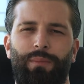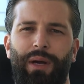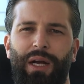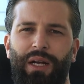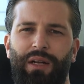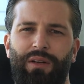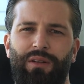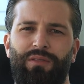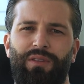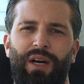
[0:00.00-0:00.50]

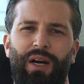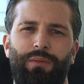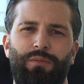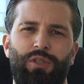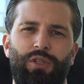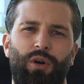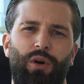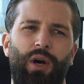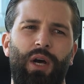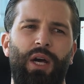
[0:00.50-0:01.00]
back in the time.
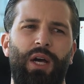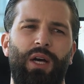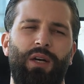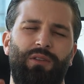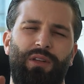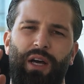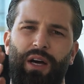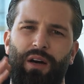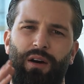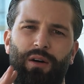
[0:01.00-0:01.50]
So
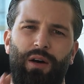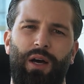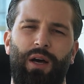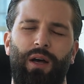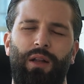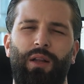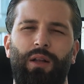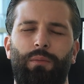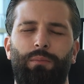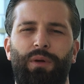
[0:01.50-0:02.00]
they are
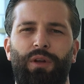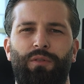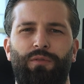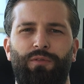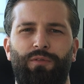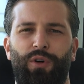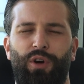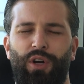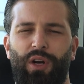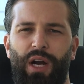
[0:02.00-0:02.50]
a little bit
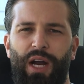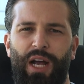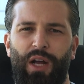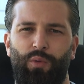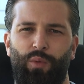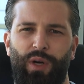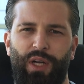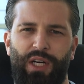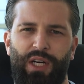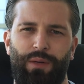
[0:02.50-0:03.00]
further ahead
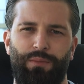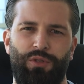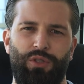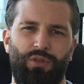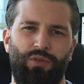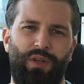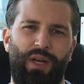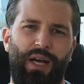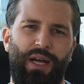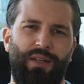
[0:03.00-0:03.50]
when it comes
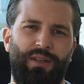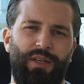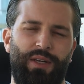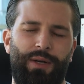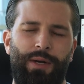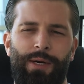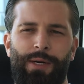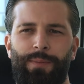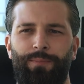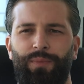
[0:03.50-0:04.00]
to that.
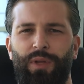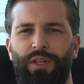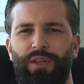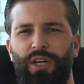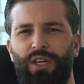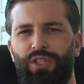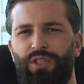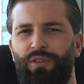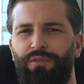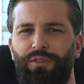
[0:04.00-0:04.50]
And then
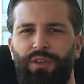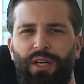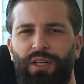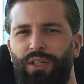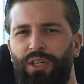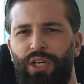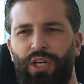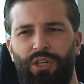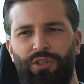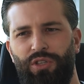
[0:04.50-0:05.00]
there's different
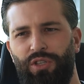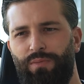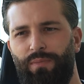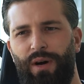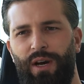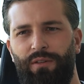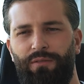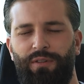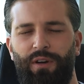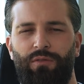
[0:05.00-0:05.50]
other countries.
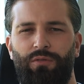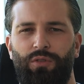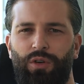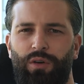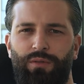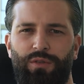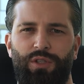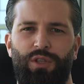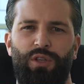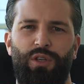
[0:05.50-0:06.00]
My favorite,
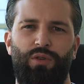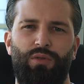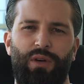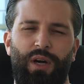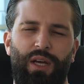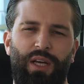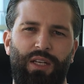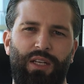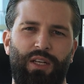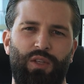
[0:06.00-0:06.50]
obviously,
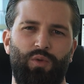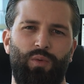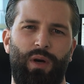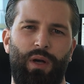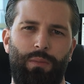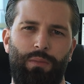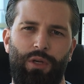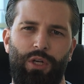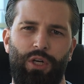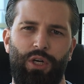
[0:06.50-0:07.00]
UAE, that's why
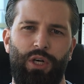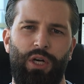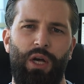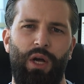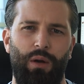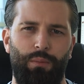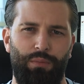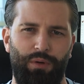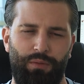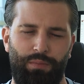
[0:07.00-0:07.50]
I'm here.
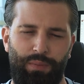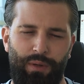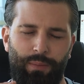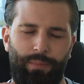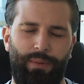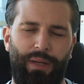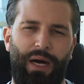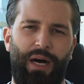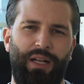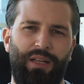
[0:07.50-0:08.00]
But
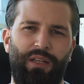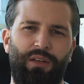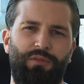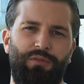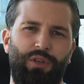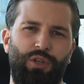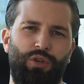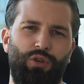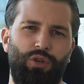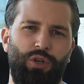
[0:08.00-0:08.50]
people are
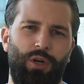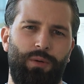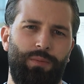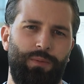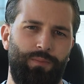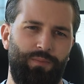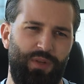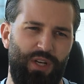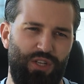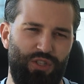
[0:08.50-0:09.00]
leaving Europe.
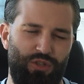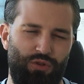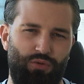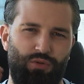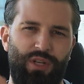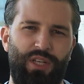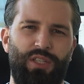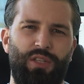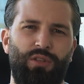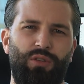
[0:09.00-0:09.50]
There's a
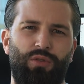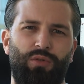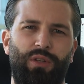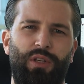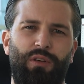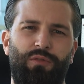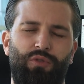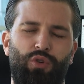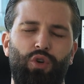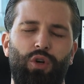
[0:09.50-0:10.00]
reason to
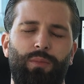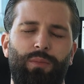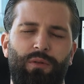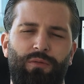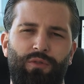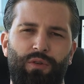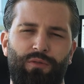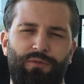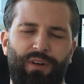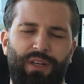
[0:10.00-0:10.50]
leave Europe
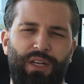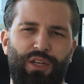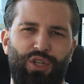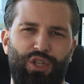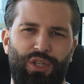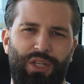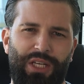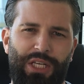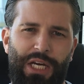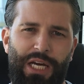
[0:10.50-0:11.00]
if you
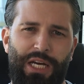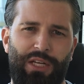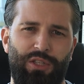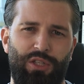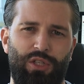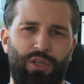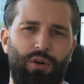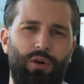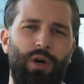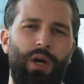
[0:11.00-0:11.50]
financially can.
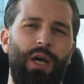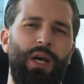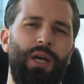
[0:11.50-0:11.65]
So